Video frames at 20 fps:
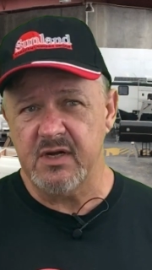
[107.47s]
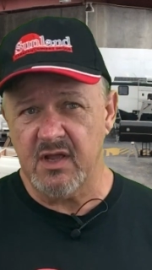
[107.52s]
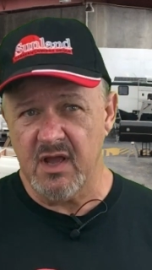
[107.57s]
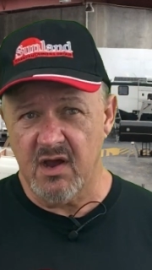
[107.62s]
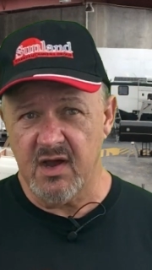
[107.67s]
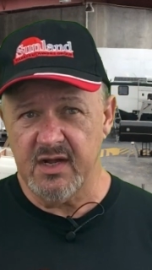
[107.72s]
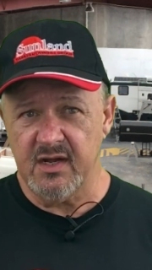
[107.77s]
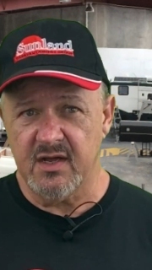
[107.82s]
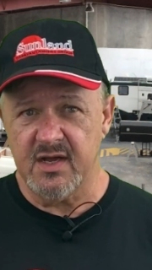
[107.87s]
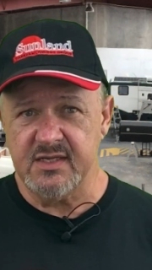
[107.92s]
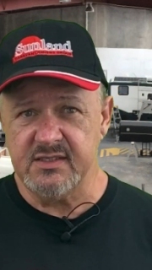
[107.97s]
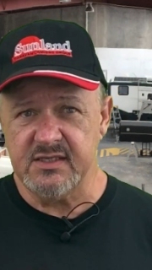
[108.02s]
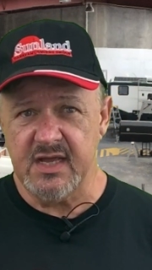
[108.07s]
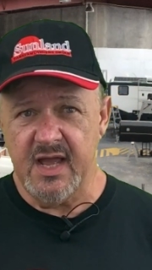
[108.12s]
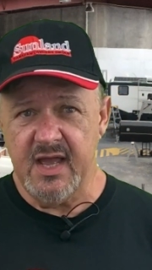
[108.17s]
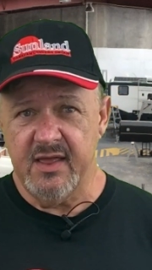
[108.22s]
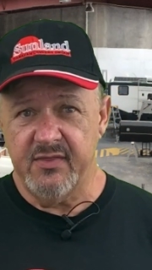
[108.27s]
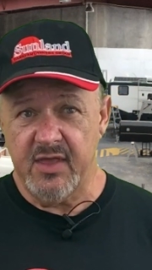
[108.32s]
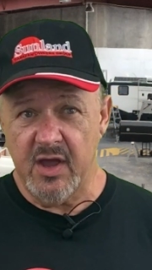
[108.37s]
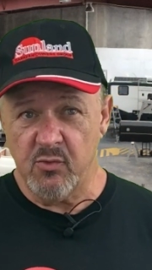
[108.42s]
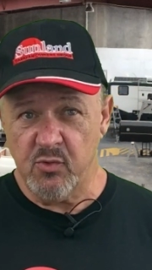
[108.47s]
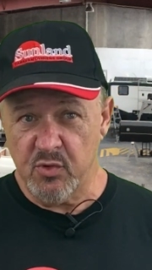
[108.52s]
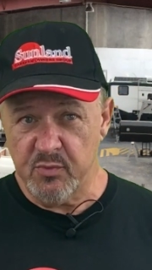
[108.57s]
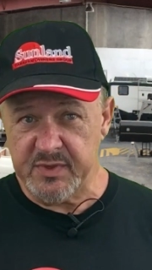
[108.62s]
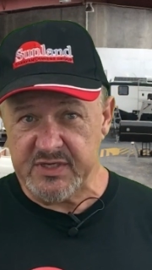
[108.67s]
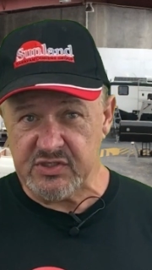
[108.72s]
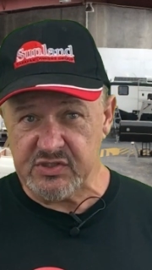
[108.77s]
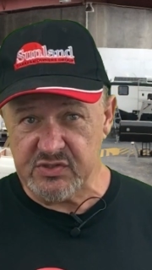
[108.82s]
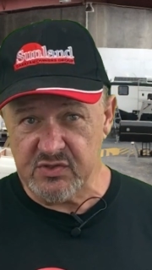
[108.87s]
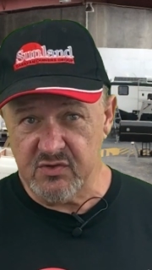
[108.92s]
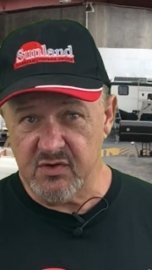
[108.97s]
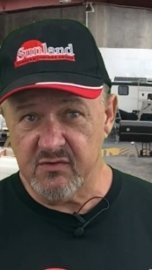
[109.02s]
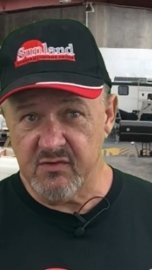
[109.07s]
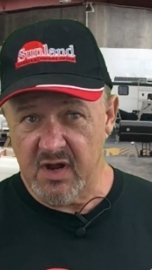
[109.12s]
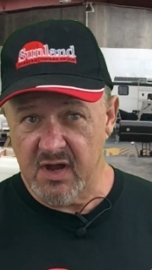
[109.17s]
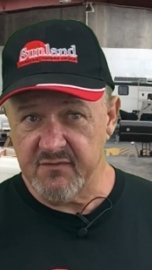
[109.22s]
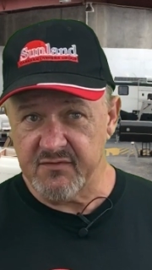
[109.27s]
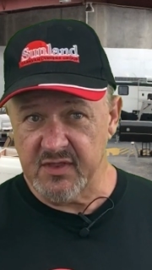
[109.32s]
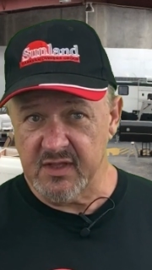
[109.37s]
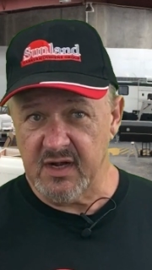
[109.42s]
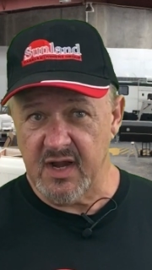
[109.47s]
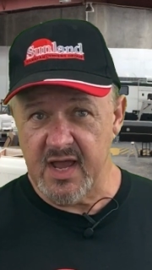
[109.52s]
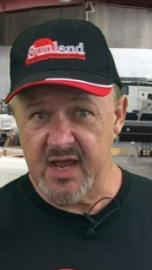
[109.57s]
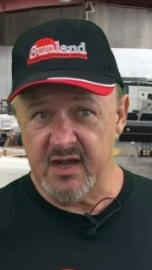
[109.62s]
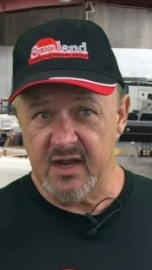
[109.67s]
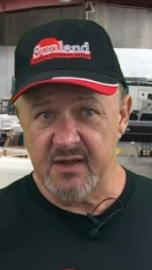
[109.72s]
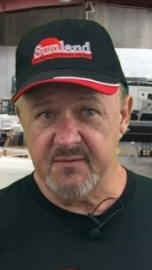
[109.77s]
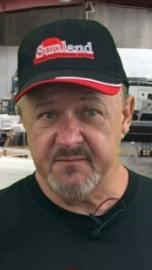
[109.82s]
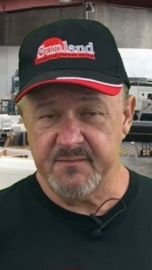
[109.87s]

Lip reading: guidelines, that will be sooner rather than later.